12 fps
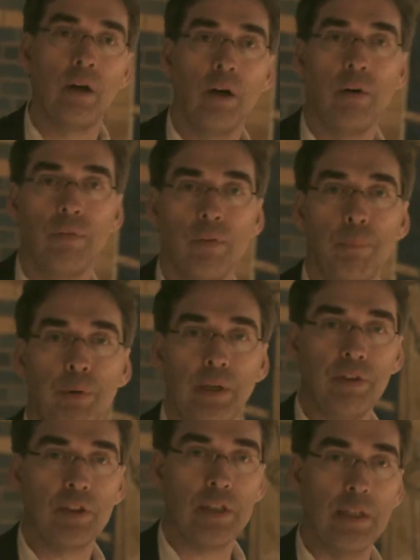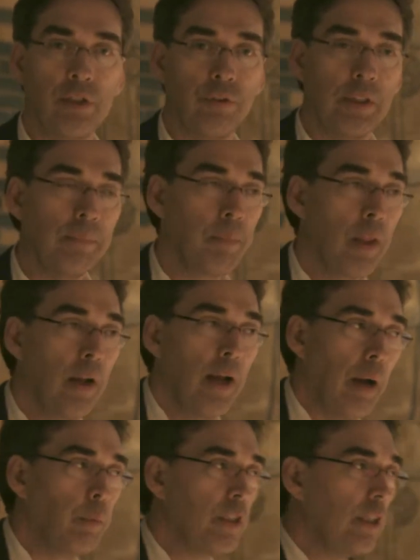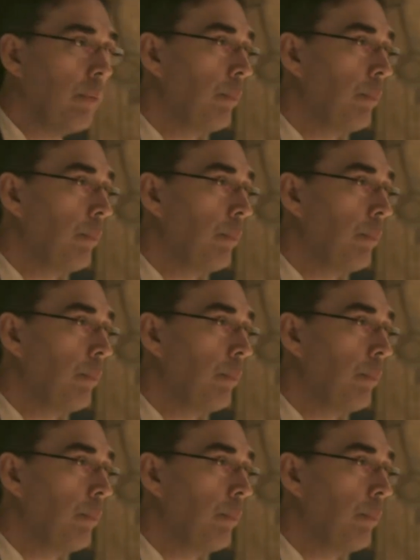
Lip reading: of a previous century. And we see